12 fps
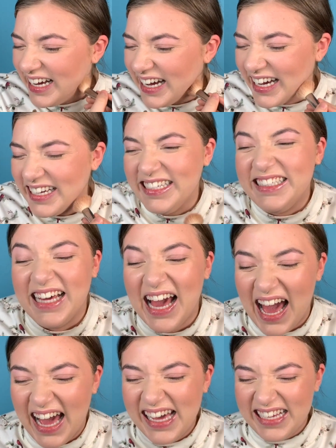
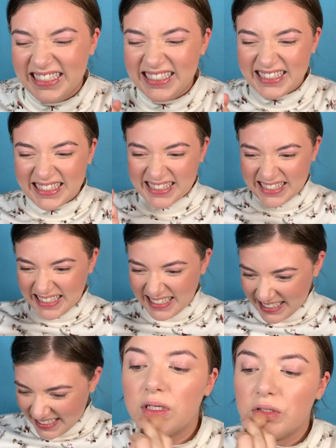Yes.
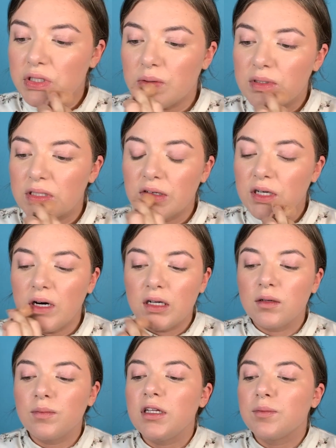So I'm just gonna go
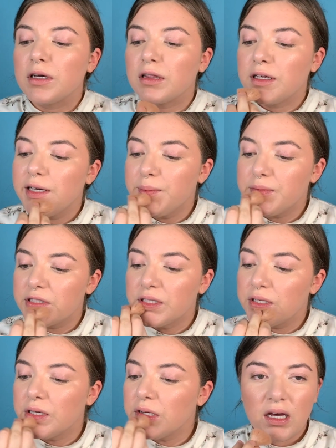underneath my lips.
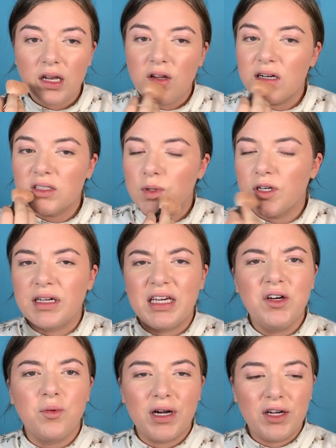And you guys are wondering,
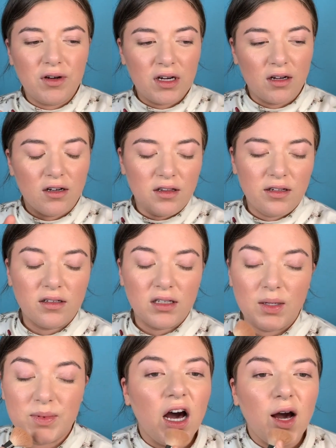ew, why are you going underneath your
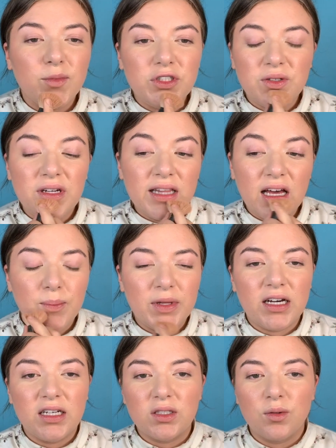lips? I'm doing that
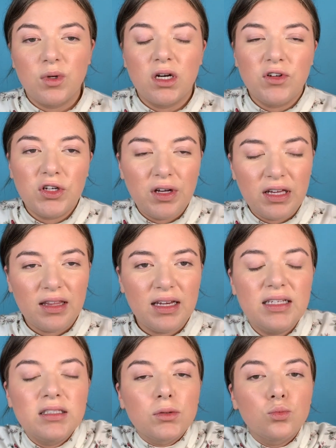because whenever you go like
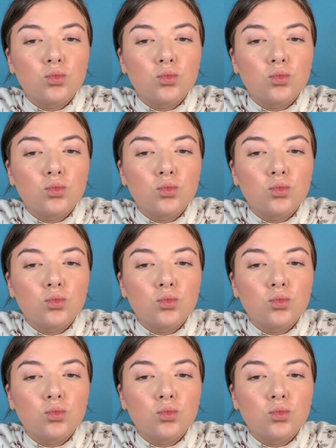this,